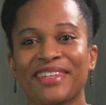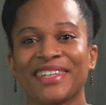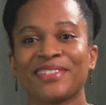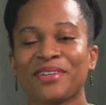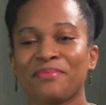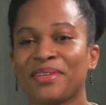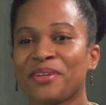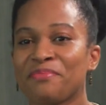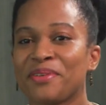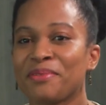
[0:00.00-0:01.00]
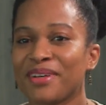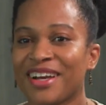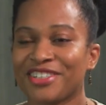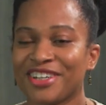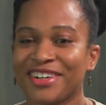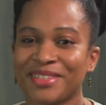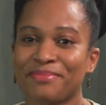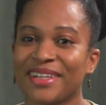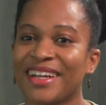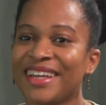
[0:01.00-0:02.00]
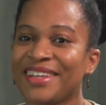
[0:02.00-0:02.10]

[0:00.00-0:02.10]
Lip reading: thing. So, you know, people are shocked, but,